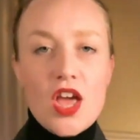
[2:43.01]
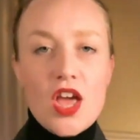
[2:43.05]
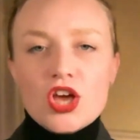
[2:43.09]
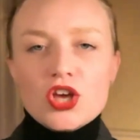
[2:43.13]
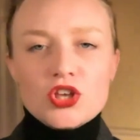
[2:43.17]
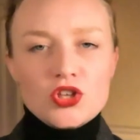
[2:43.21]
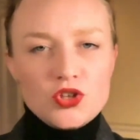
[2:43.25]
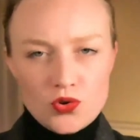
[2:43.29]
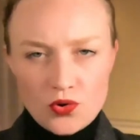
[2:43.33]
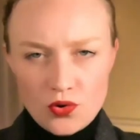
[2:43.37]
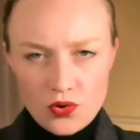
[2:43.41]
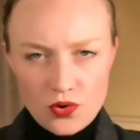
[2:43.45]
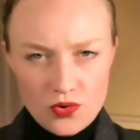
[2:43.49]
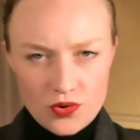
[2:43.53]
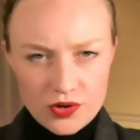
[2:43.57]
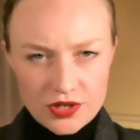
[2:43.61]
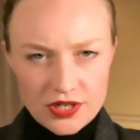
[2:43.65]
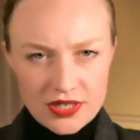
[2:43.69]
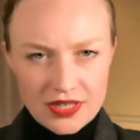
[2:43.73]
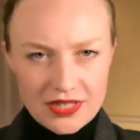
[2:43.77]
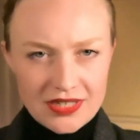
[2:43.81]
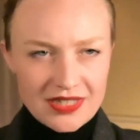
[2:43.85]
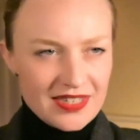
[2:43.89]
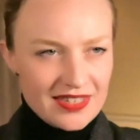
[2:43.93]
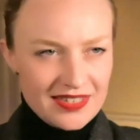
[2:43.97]
Your
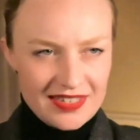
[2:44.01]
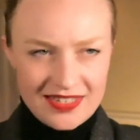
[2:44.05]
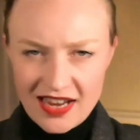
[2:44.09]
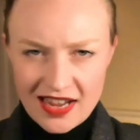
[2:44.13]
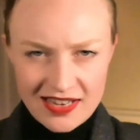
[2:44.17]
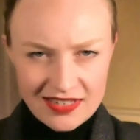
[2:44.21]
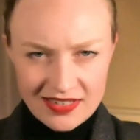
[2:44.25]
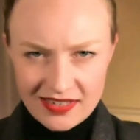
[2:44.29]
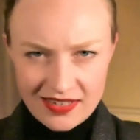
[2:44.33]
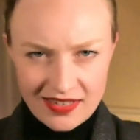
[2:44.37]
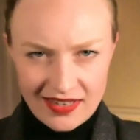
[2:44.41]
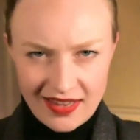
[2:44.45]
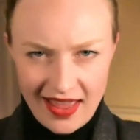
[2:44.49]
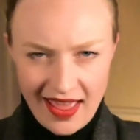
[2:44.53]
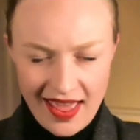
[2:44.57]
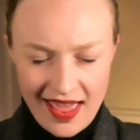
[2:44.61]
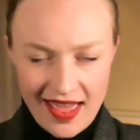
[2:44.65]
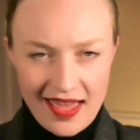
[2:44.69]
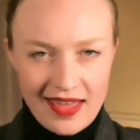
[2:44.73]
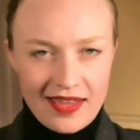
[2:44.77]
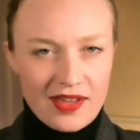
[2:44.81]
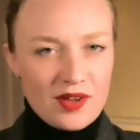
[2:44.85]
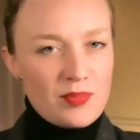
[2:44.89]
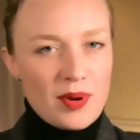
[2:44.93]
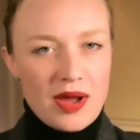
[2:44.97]
audience doesn't
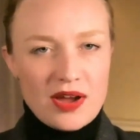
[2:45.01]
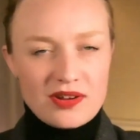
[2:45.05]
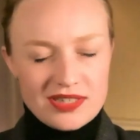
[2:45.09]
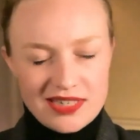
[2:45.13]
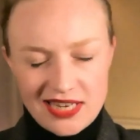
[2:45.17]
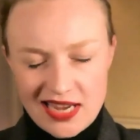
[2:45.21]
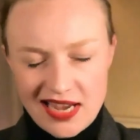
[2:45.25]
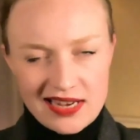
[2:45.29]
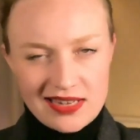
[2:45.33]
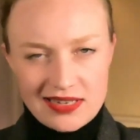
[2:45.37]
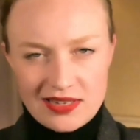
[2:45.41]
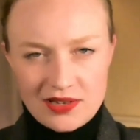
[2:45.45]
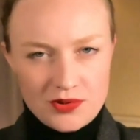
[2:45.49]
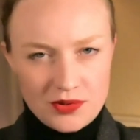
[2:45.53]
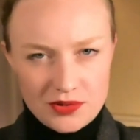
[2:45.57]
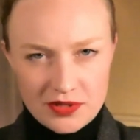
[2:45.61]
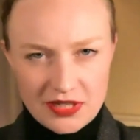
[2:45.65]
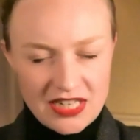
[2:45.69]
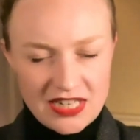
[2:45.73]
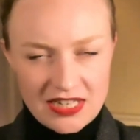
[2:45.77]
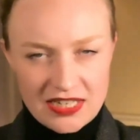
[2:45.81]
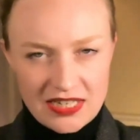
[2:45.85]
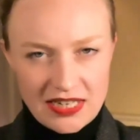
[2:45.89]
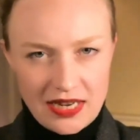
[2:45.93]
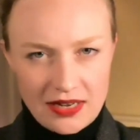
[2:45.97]
care about technical
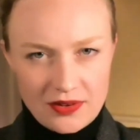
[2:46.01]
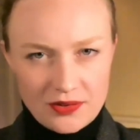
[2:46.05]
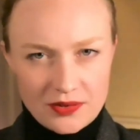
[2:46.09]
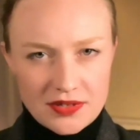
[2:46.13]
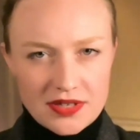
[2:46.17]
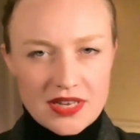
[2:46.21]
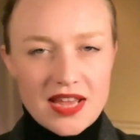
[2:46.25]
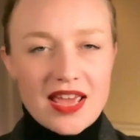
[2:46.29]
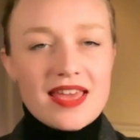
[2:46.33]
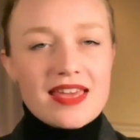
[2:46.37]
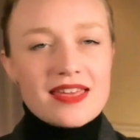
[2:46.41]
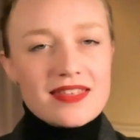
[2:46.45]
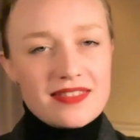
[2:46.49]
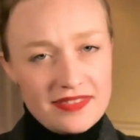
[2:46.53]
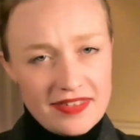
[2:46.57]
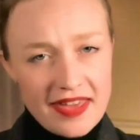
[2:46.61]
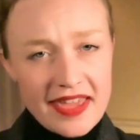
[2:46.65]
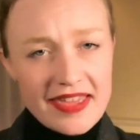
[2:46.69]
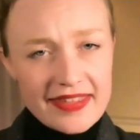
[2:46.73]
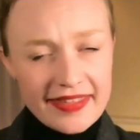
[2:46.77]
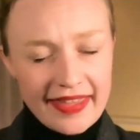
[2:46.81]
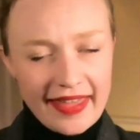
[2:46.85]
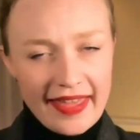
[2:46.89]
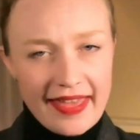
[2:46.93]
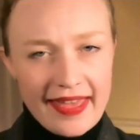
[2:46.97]
details. They
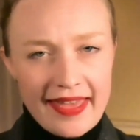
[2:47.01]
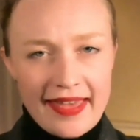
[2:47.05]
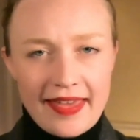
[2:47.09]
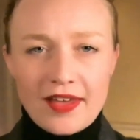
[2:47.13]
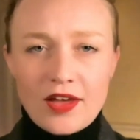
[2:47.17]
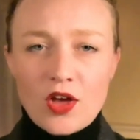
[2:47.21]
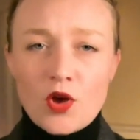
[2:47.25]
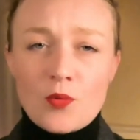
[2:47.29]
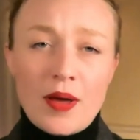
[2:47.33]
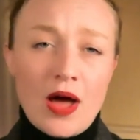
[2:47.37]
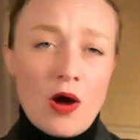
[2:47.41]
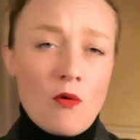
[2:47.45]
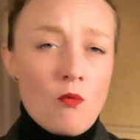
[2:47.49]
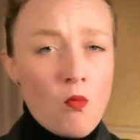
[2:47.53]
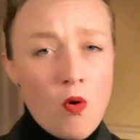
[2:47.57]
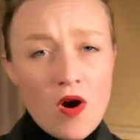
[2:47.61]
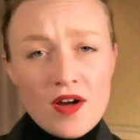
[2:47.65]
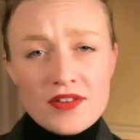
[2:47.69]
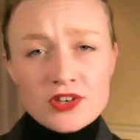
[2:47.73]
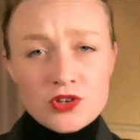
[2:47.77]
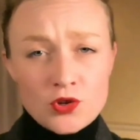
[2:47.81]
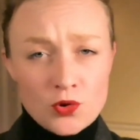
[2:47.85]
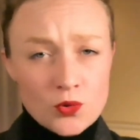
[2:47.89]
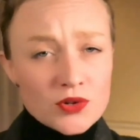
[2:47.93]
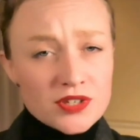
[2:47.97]
care about what
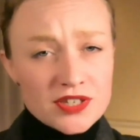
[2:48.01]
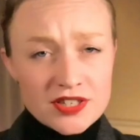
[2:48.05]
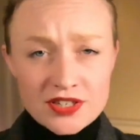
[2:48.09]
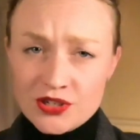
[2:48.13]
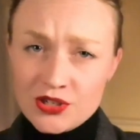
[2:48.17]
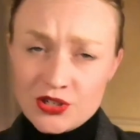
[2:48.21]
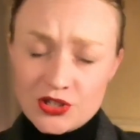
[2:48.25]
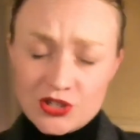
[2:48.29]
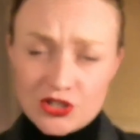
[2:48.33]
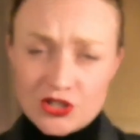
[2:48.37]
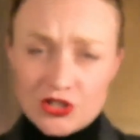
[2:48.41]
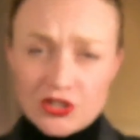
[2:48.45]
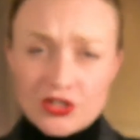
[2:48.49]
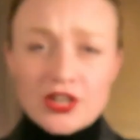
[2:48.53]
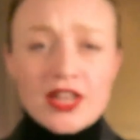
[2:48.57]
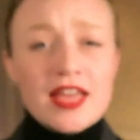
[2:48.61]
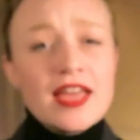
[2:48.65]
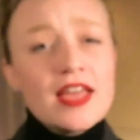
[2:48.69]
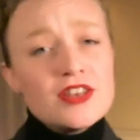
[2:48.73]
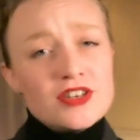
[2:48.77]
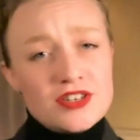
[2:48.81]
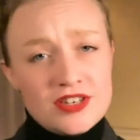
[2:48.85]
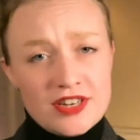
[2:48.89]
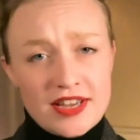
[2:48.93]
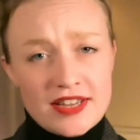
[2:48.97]
your solution
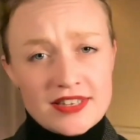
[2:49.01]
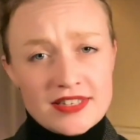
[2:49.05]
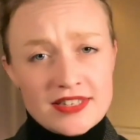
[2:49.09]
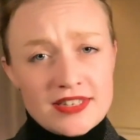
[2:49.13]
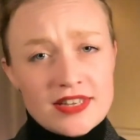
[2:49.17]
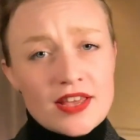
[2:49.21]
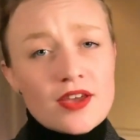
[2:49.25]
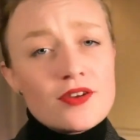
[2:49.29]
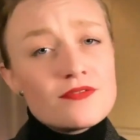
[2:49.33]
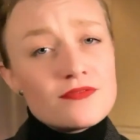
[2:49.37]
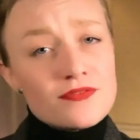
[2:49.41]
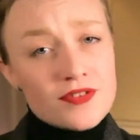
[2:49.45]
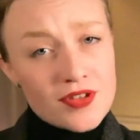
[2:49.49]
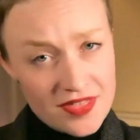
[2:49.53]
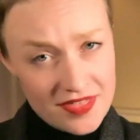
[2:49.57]
does for